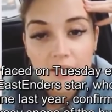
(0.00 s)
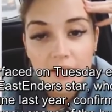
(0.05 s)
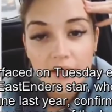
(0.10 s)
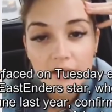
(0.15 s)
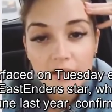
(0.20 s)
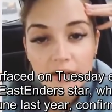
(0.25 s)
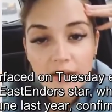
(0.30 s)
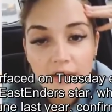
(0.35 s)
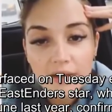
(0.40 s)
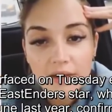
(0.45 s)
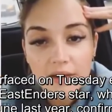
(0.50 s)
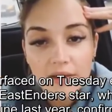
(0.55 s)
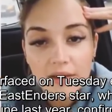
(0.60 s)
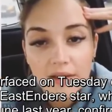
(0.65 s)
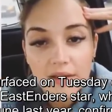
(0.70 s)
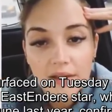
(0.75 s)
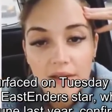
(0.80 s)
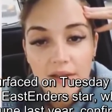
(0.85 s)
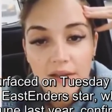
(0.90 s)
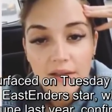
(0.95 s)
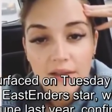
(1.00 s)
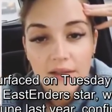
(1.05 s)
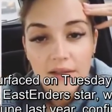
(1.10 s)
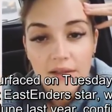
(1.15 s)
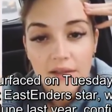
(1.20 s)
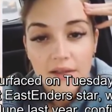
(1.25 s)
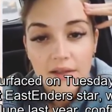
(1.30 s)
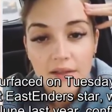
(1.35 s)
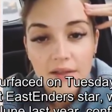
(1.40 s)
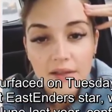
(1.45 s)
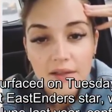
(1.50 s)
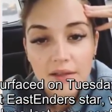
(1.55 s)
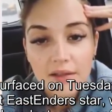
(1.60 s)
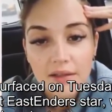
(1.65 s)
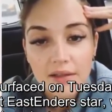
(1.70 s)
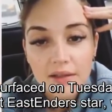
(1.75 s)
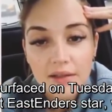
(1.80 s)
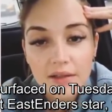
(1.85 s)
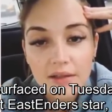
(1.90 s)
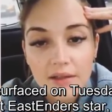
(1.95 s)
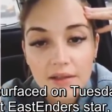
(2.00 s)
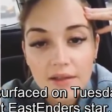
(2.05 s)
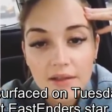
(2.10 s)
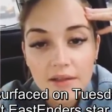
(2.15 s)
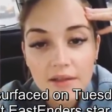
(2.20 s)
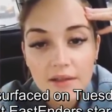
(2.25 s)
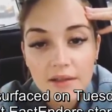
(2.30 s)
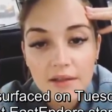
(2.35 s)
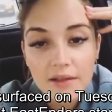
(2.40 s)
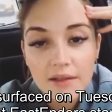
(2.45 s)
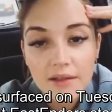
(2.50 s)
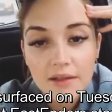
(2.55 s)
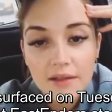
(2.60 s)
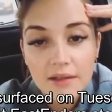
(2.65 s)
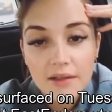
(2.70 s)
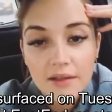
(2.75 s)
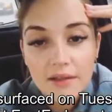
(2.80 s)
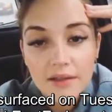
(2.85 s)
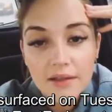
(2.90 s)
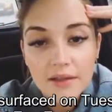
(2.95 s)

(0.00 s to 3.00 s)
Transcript: Nobody speaks.